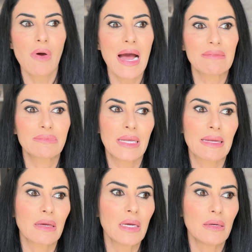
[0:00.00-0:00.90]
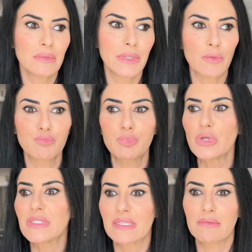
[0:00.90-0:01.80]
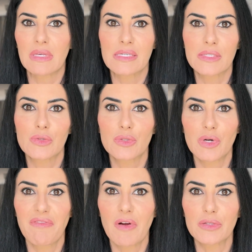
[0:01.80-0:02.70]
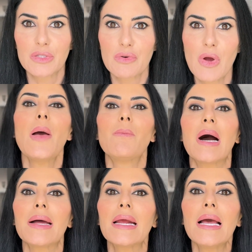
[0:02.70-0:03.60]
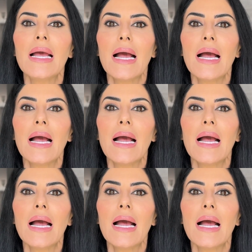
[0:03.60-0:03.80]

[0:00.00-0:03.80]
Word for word: you had like, you know, books and things you could refer to. But